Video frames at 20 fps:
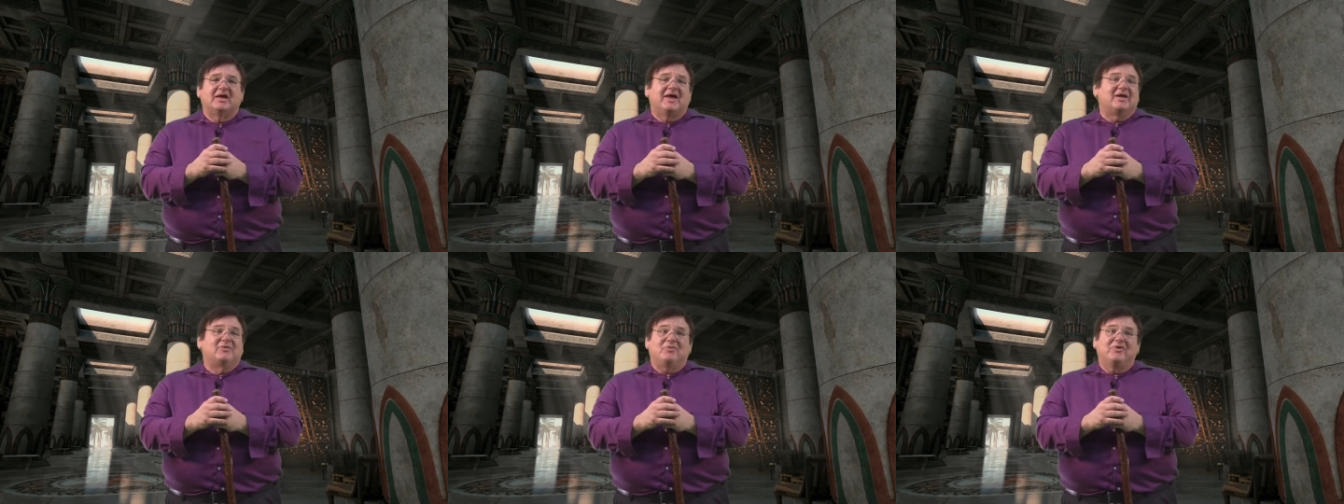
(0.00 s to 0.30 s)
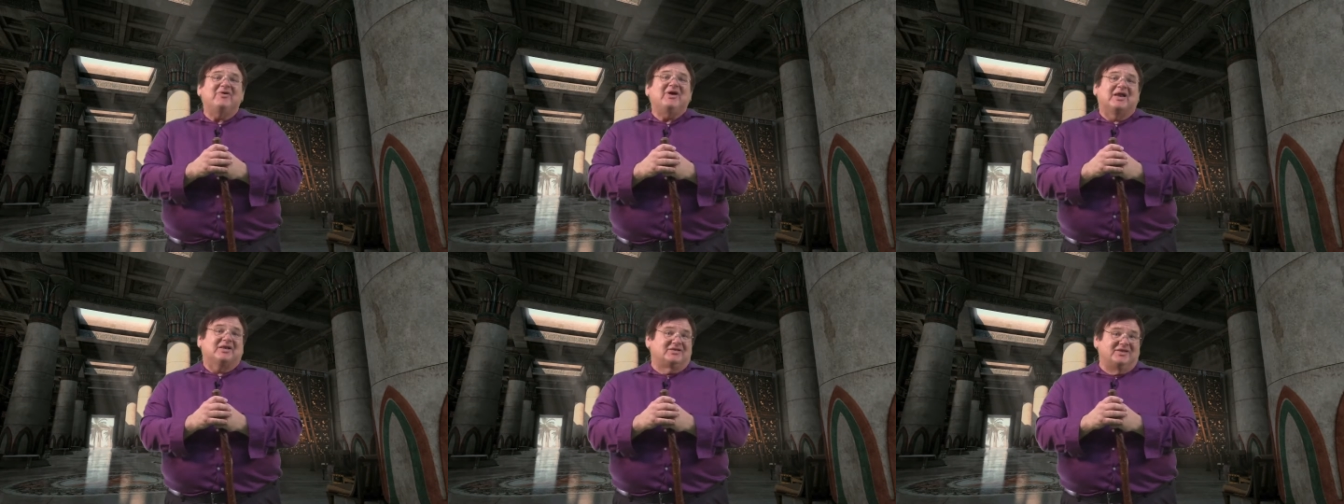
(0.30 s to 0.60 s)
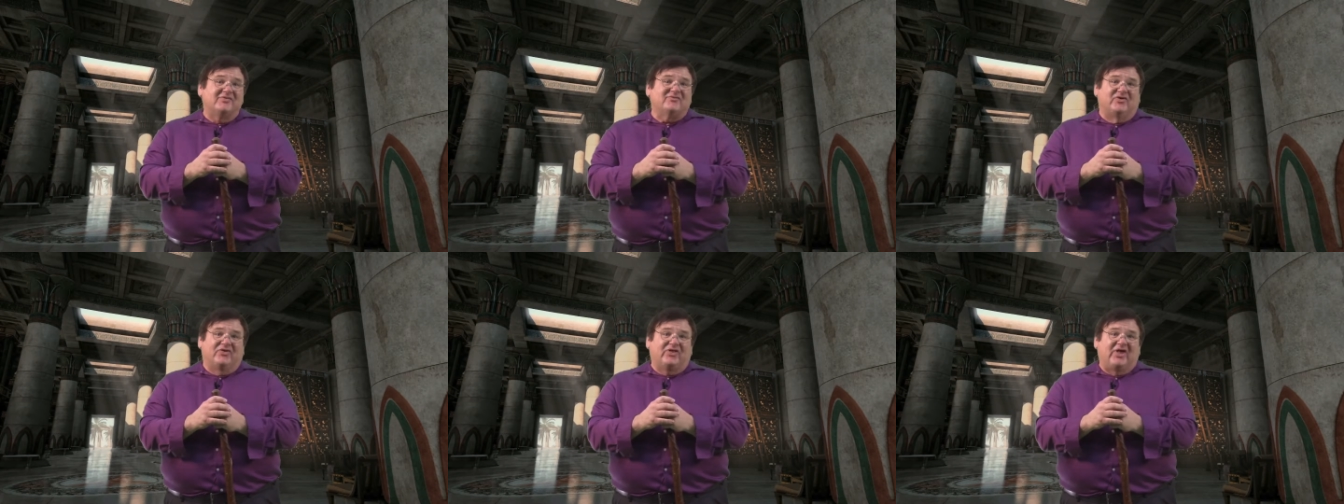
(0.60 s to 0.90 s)
And we've got to
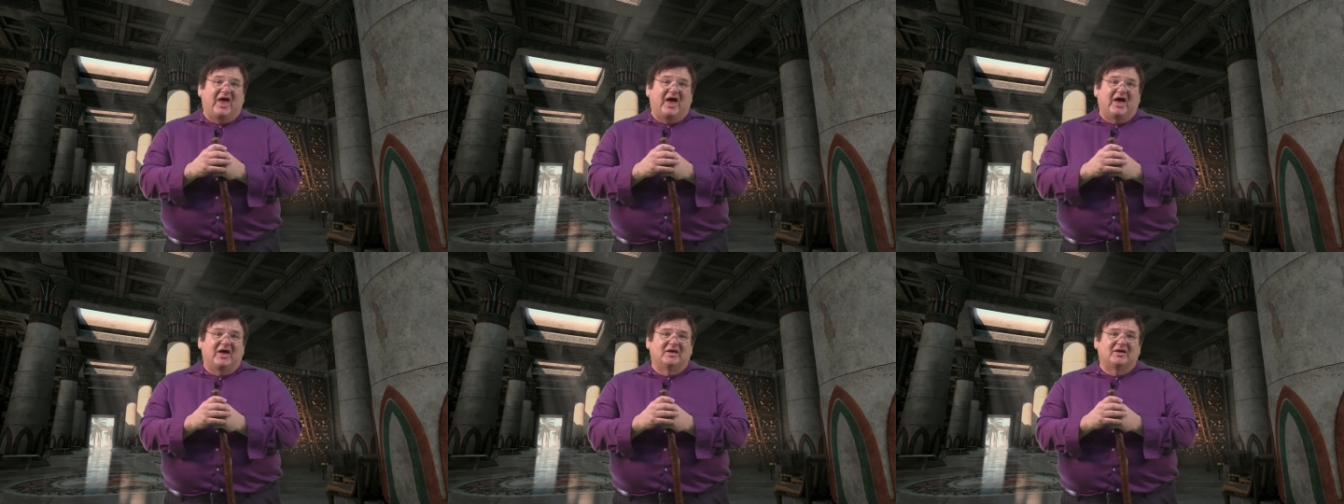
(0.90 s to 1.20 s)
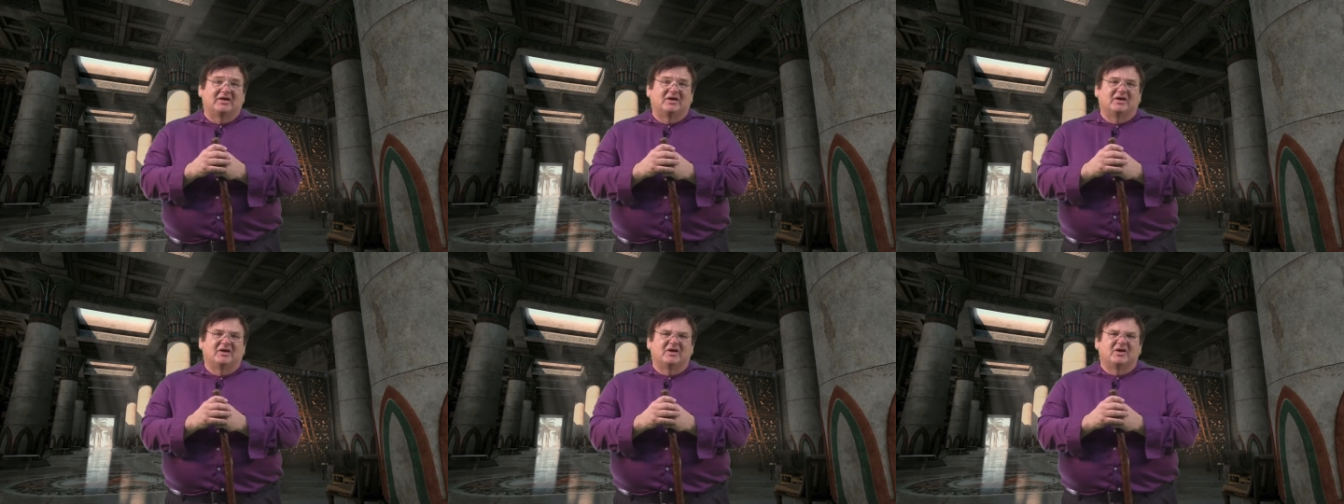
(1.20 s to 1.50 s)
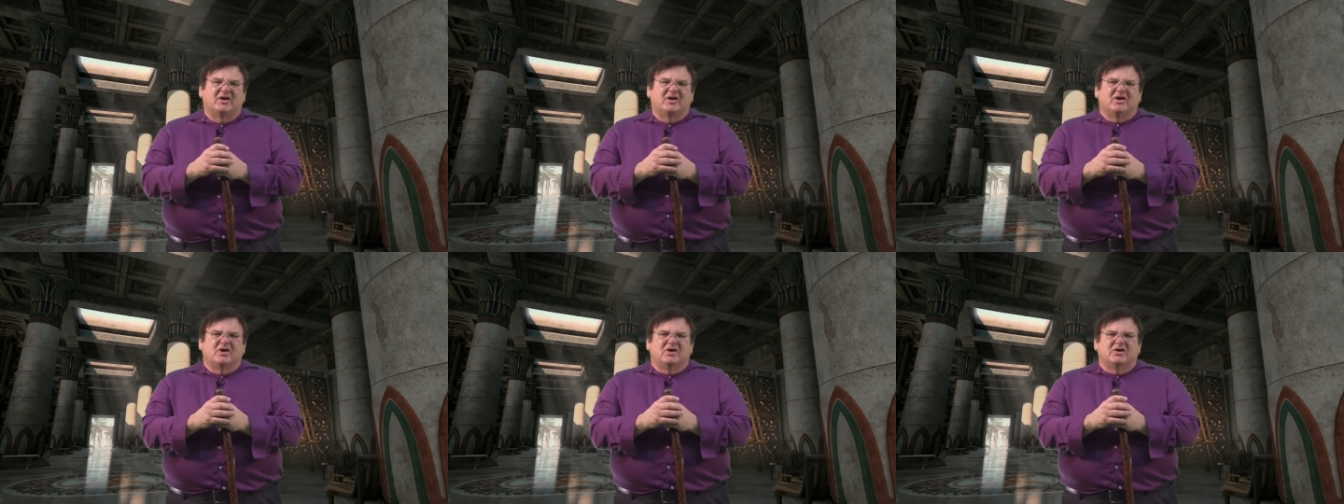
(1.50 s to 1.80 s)
live with that.
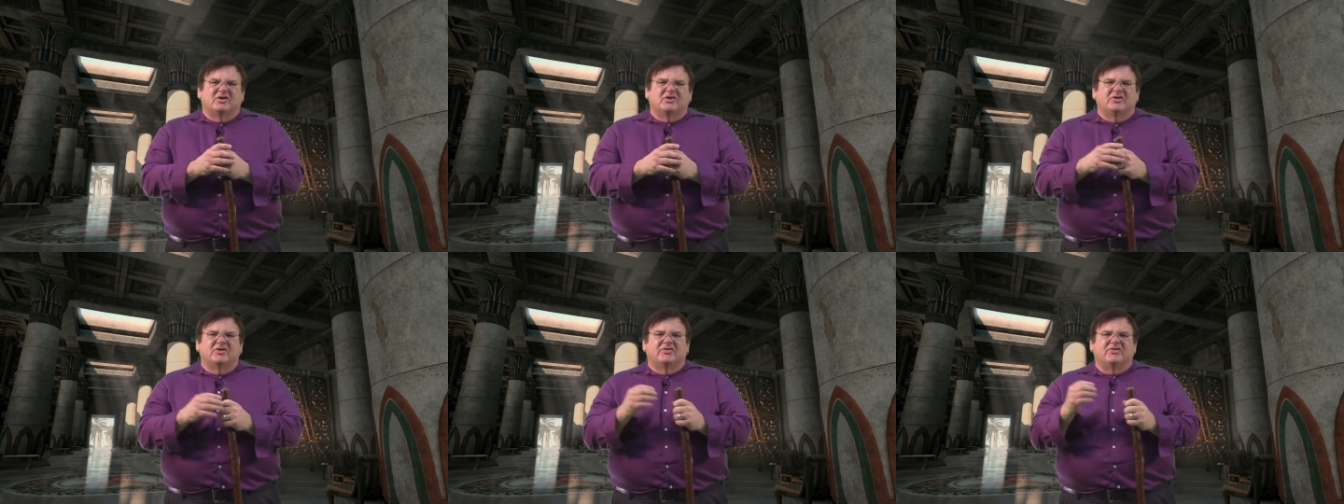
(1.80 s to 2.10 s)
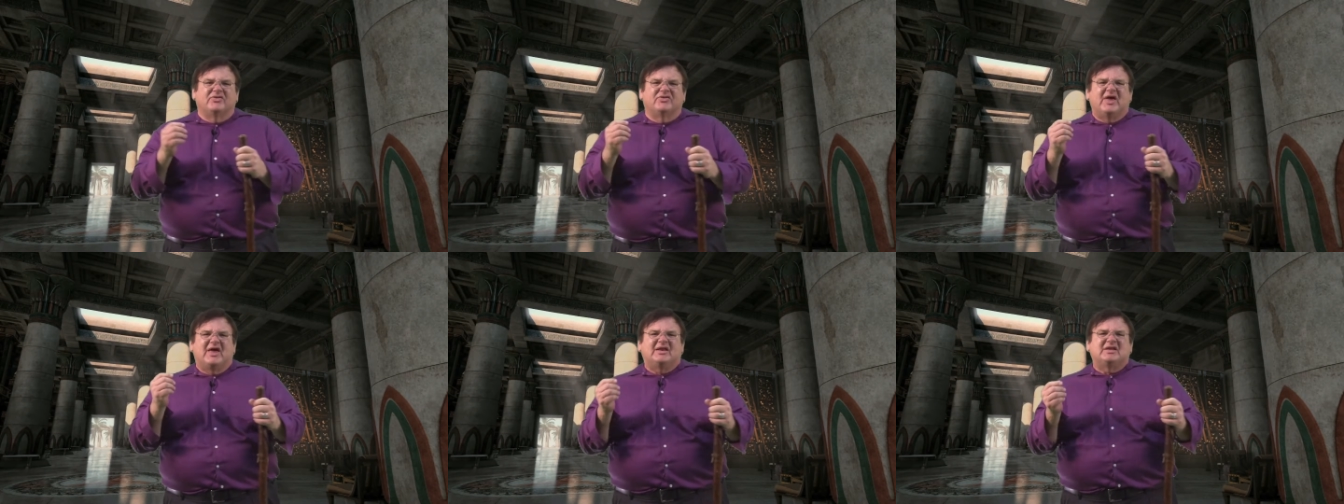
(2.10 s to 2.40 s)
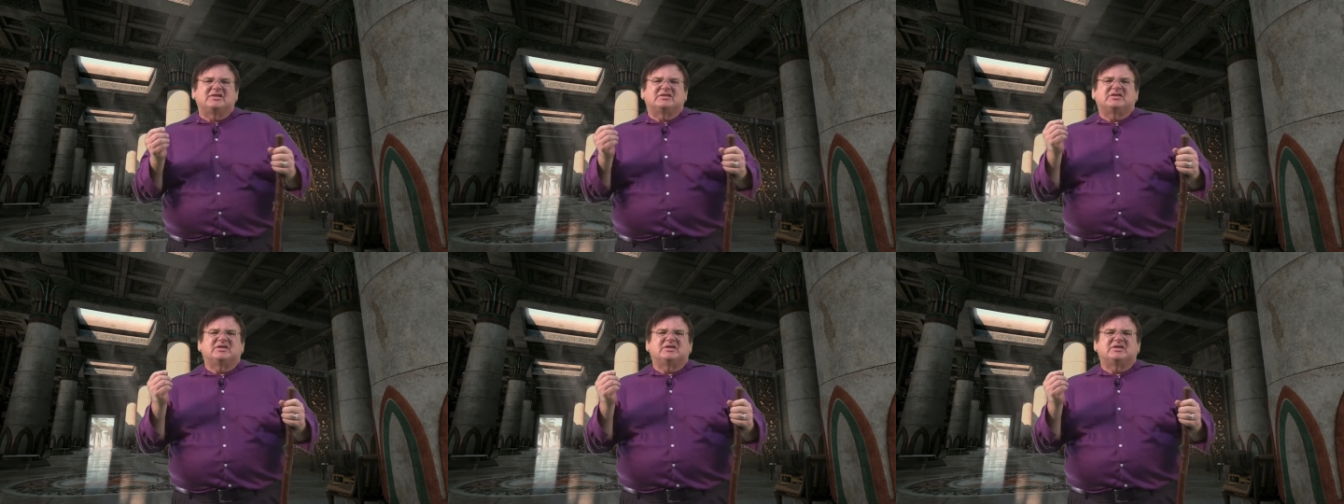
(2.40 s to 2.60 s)
That is